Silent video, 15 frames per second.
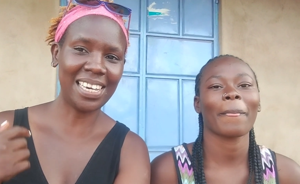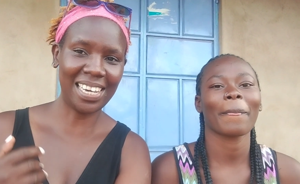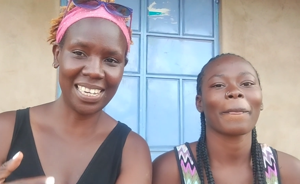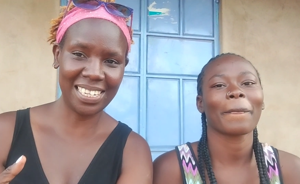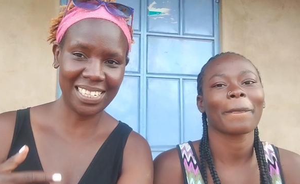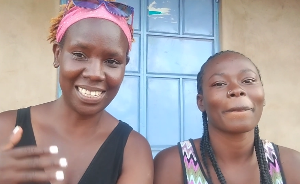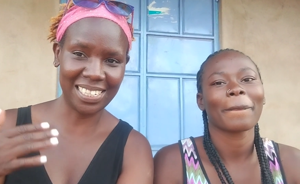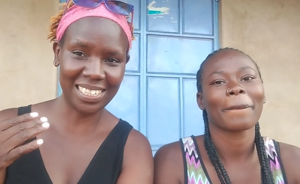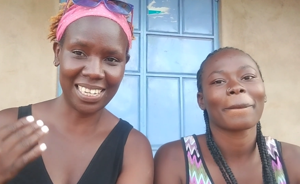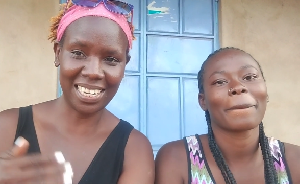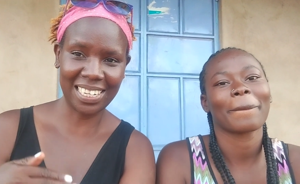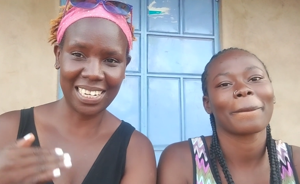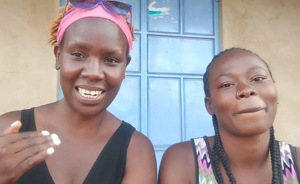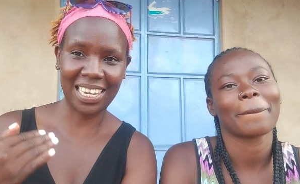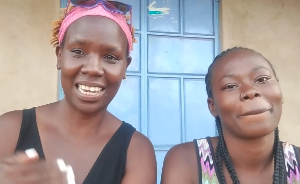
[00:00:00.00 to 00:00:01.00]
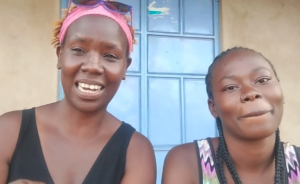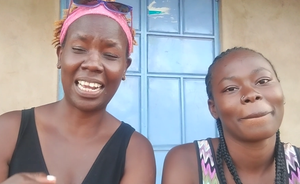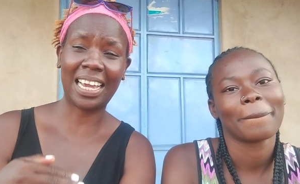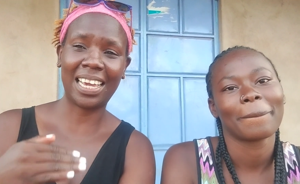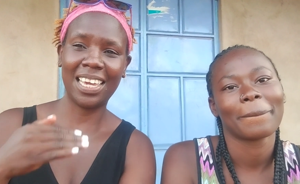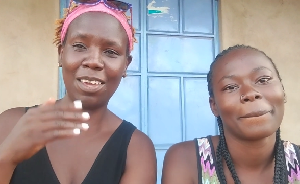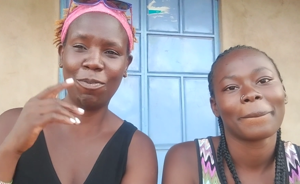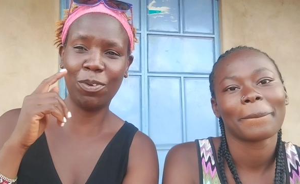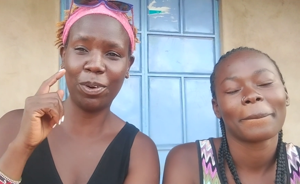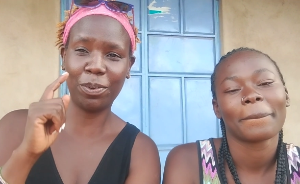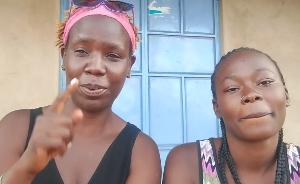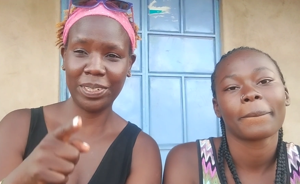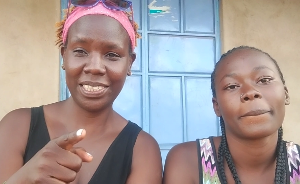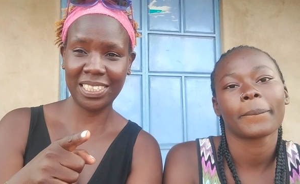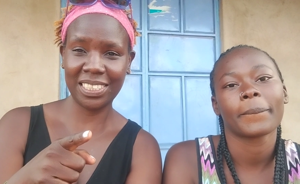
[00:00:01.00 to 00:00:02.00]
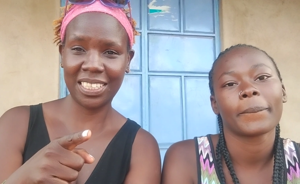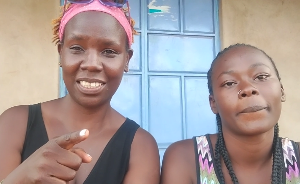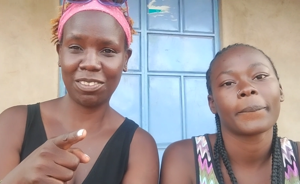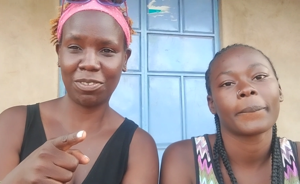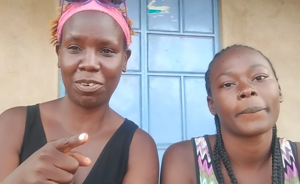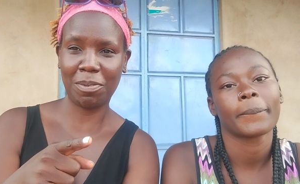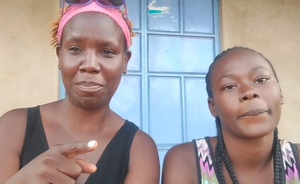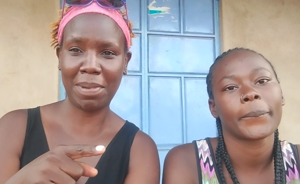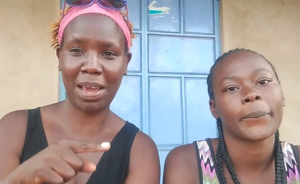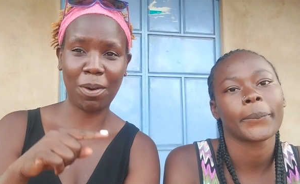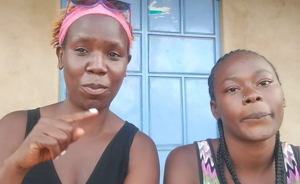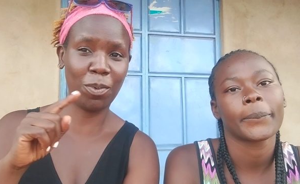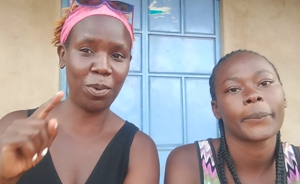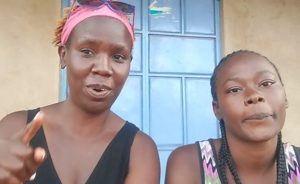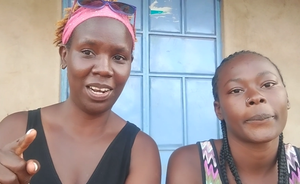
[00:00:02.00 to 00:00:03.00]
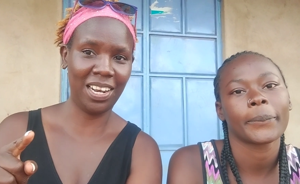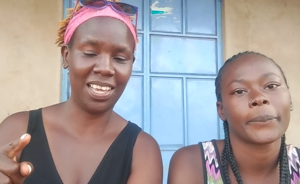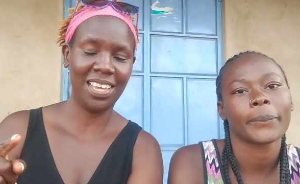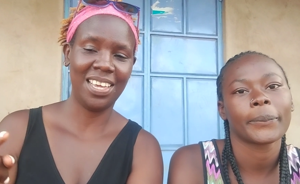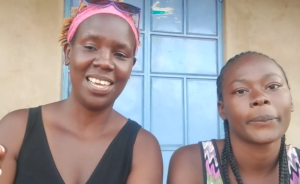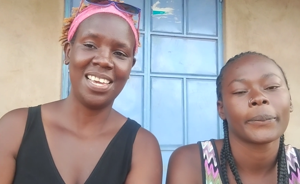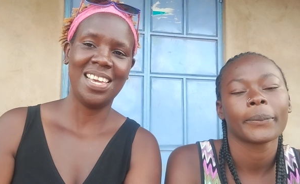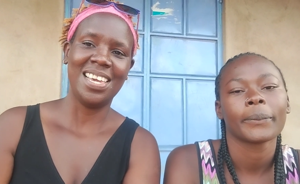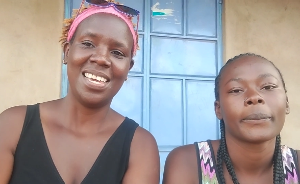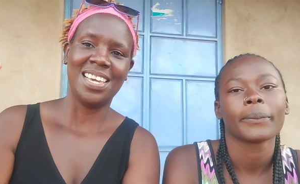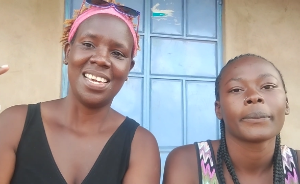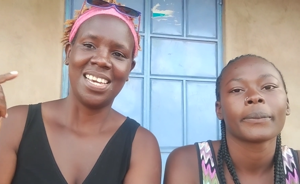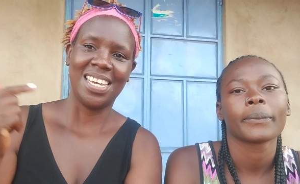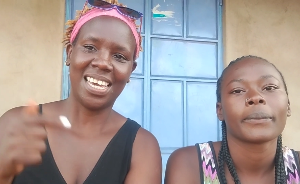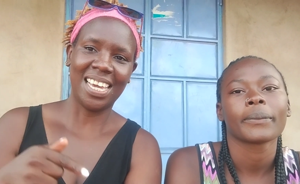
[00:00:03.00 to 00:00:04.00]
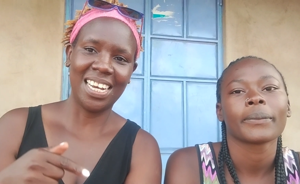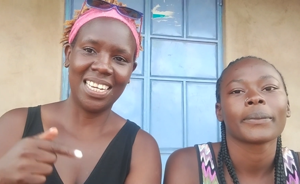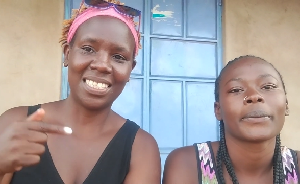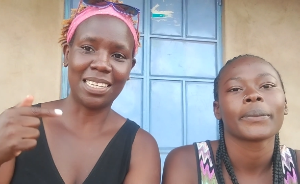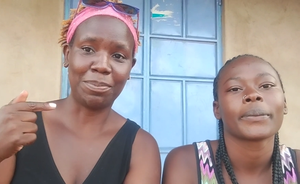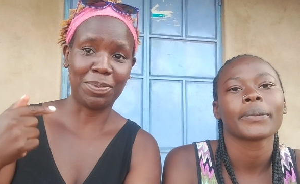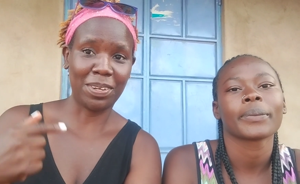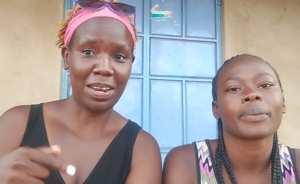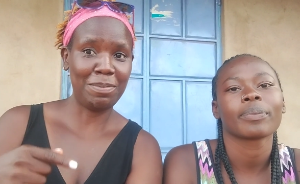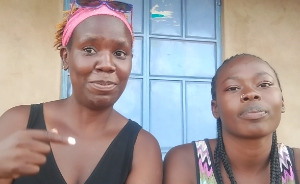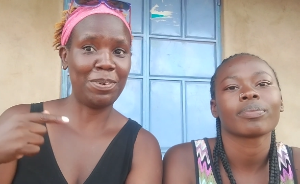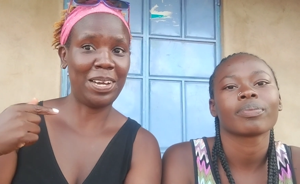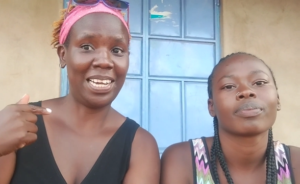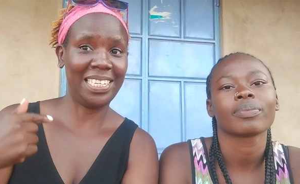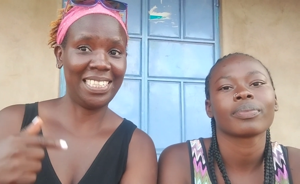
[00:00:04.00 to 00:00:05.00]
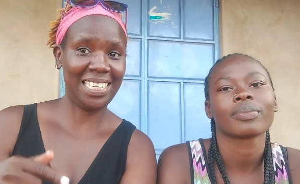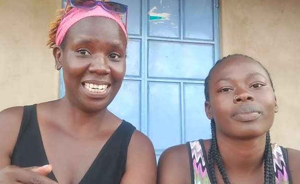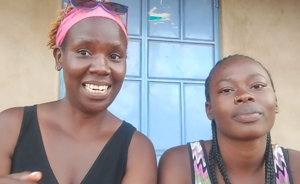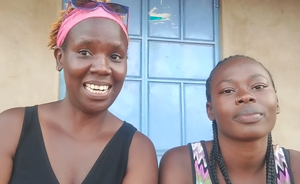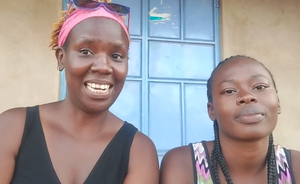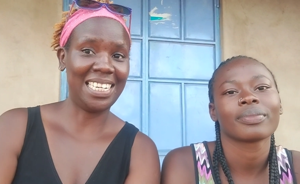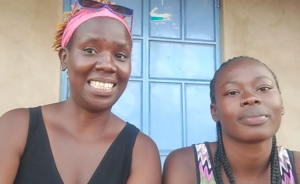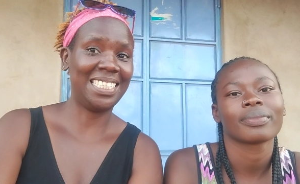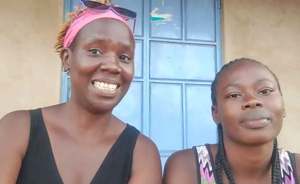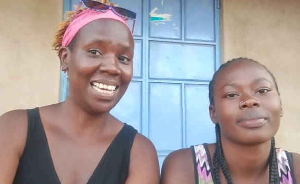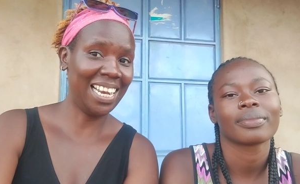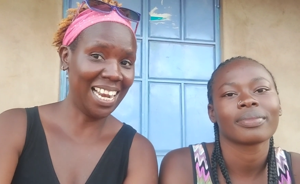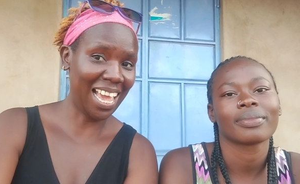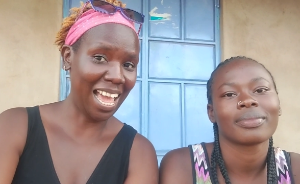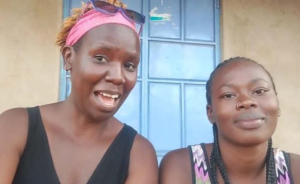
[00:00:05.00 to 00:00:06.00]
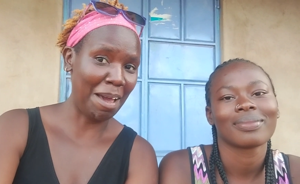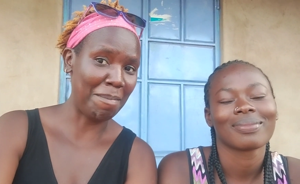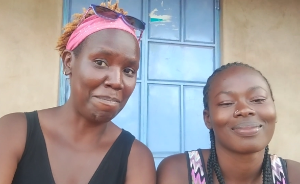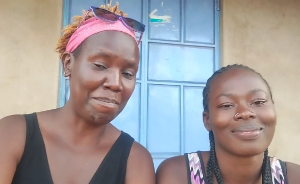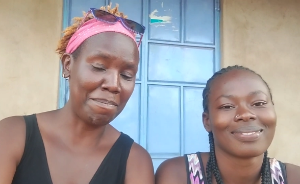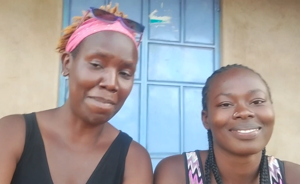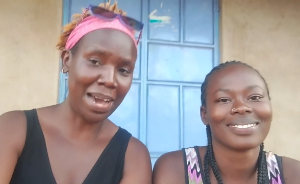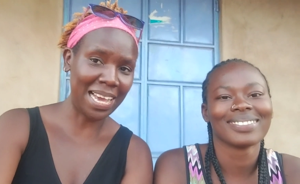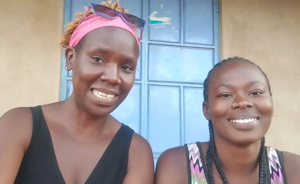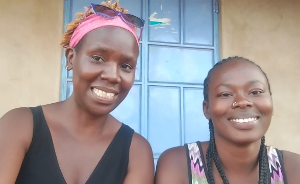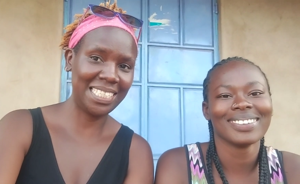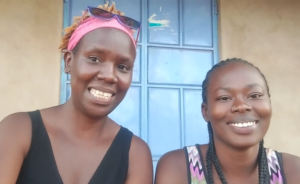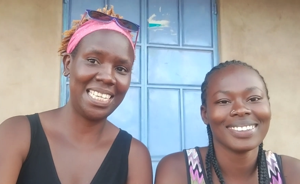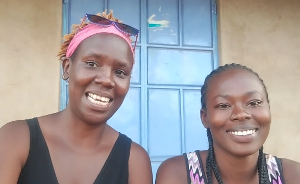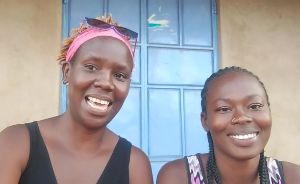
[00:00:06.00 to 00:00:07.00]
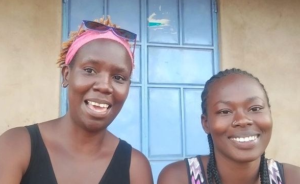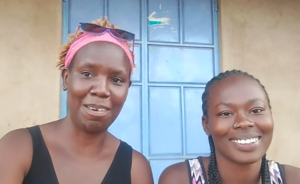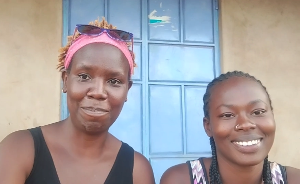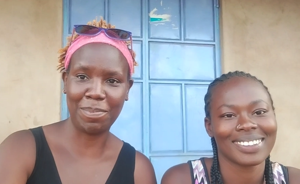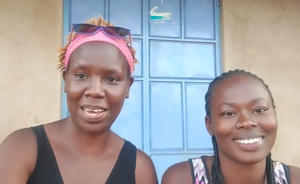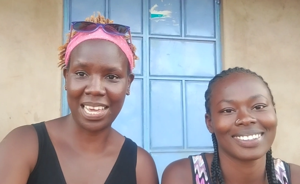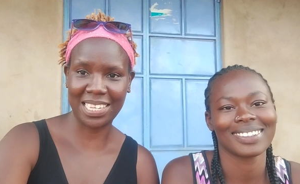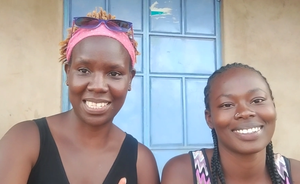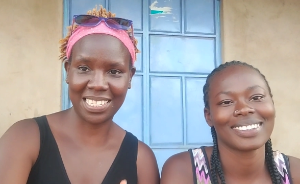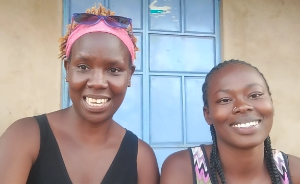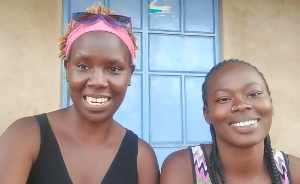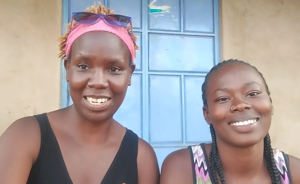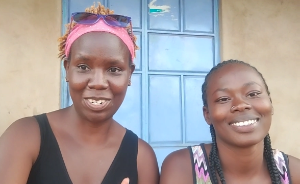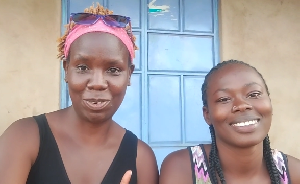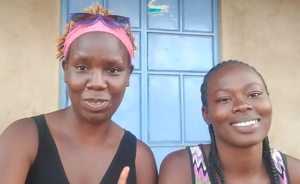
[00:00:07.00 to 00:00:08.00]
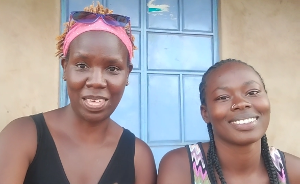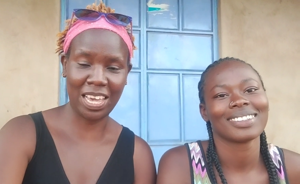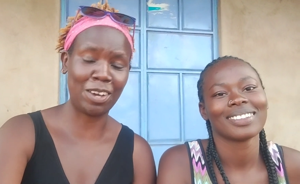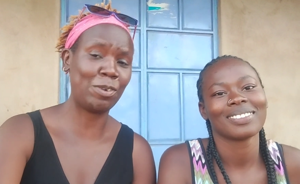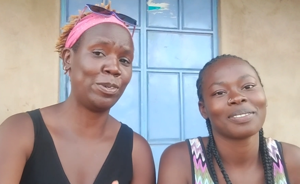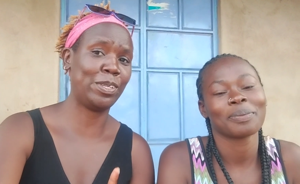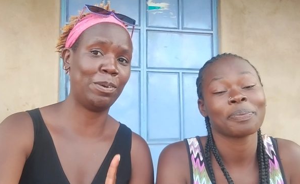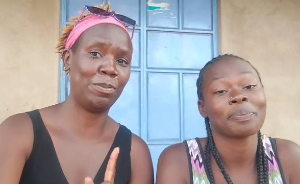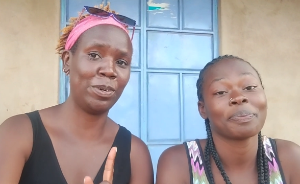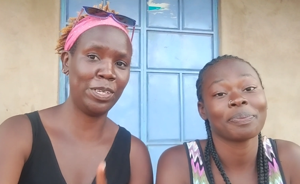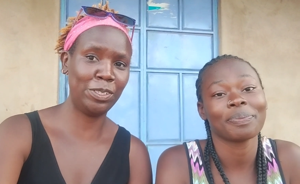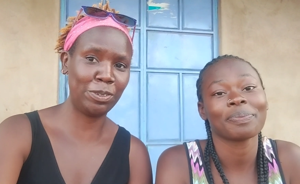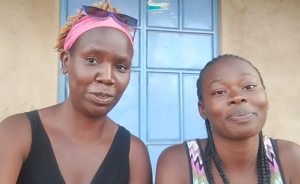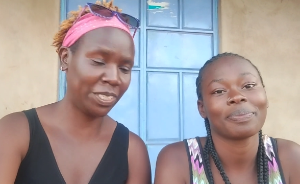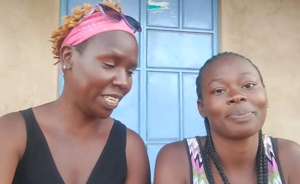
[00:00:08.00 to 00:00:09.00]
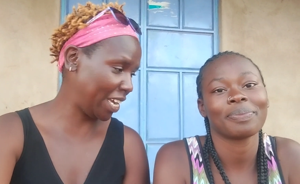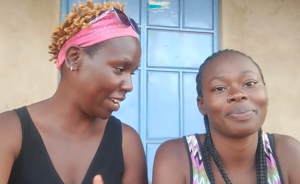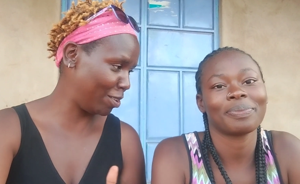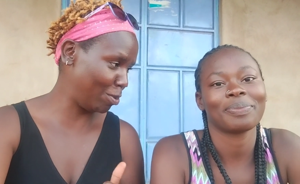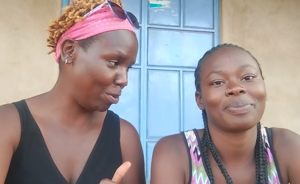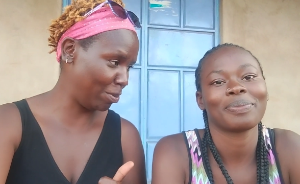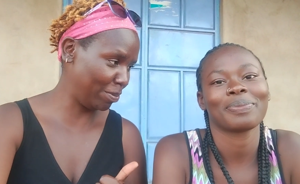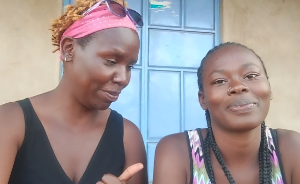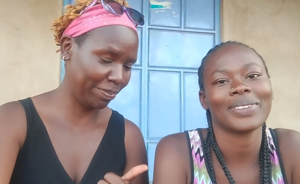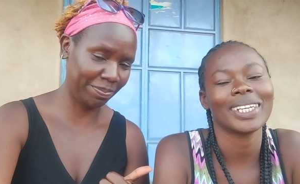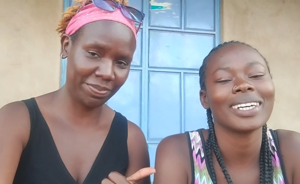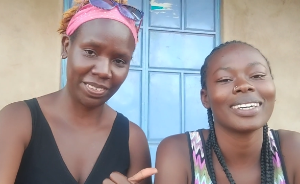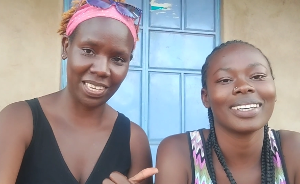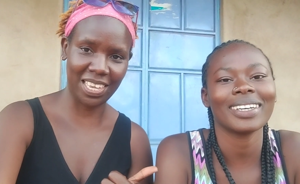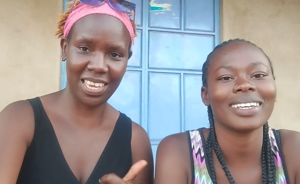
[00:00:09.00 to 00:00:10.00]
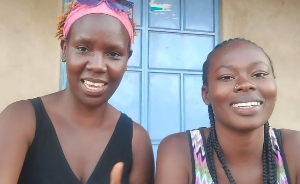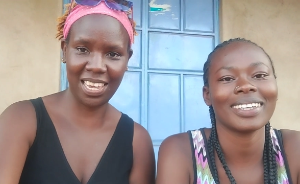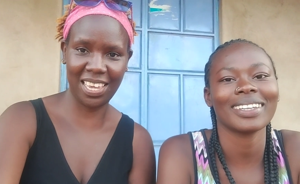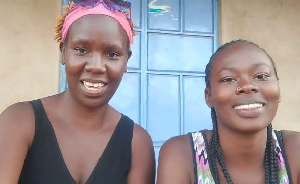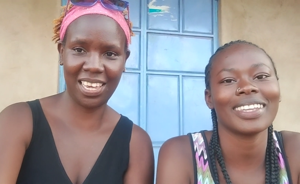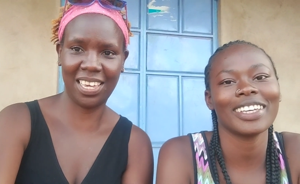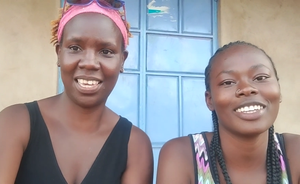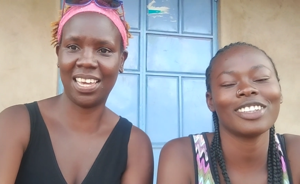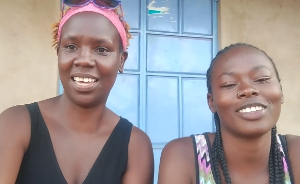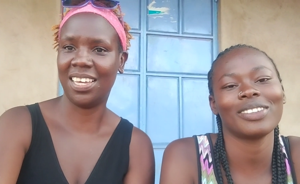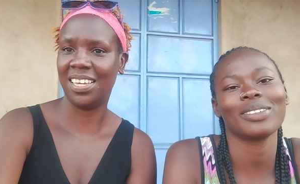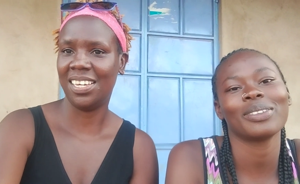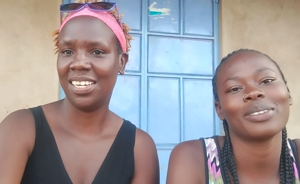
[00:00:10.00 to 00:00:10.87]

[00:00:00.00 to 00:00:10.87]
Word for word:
Speaker 1: Kindly, kindly, if you're watching this from my wall, kindly subscribe to her channel and tell her Mercy Empire sent you there because I'm going to share you. Yeah, yeah, yeah. yeah,